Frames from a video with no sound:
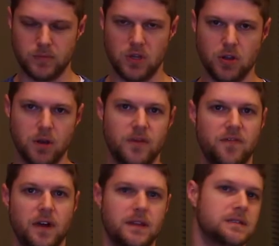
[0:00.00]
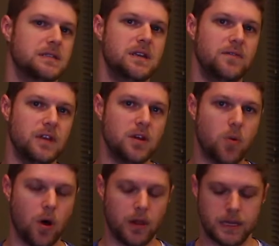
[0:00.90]
you're gonna be fine. That's DVD
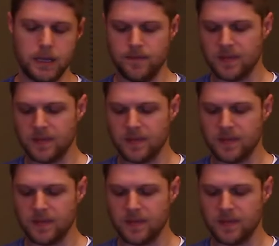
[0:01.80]
quality.